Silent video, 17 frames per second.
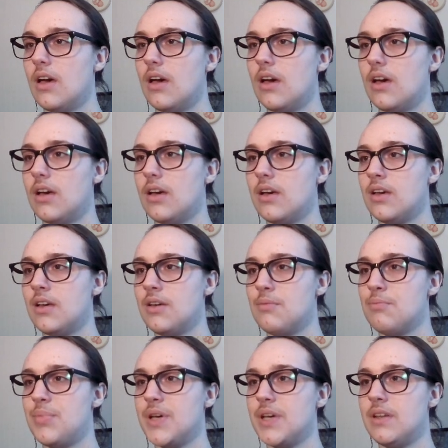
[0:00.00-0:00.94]

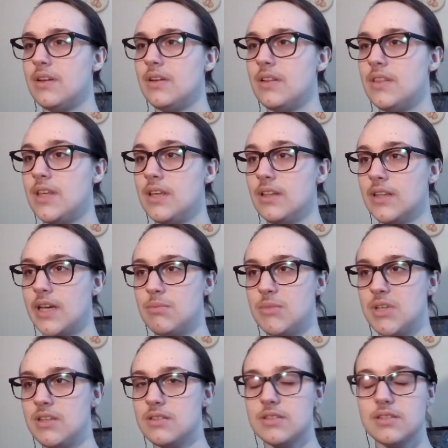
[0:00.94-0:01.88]
But the
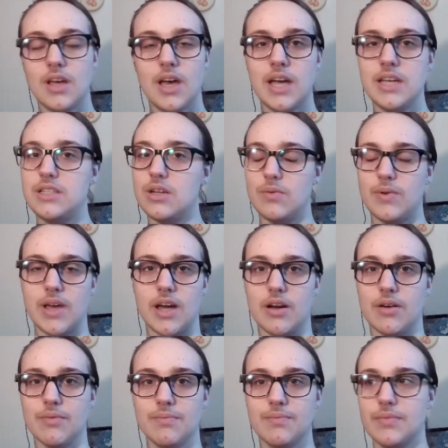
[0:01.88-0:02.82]
alignment, I don't
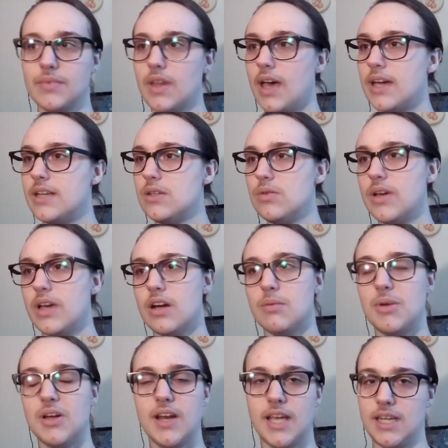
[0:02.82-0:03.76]
care. I don't care
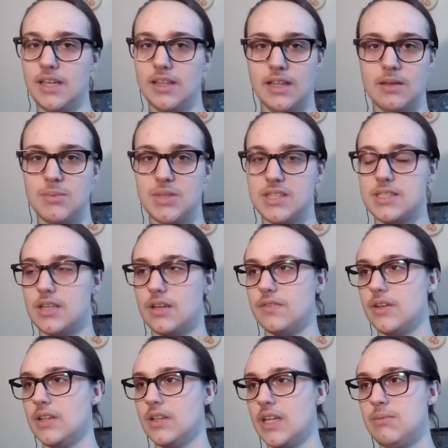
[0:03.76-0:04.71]
about any alignment stuff.
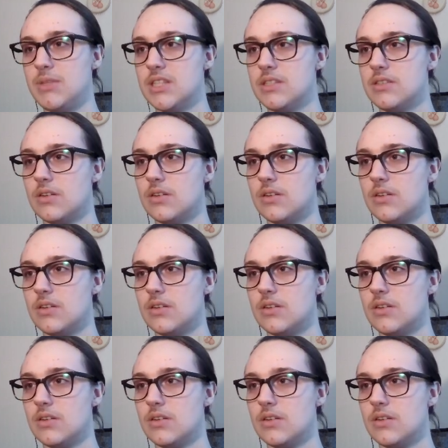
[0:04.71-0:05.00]
Alignments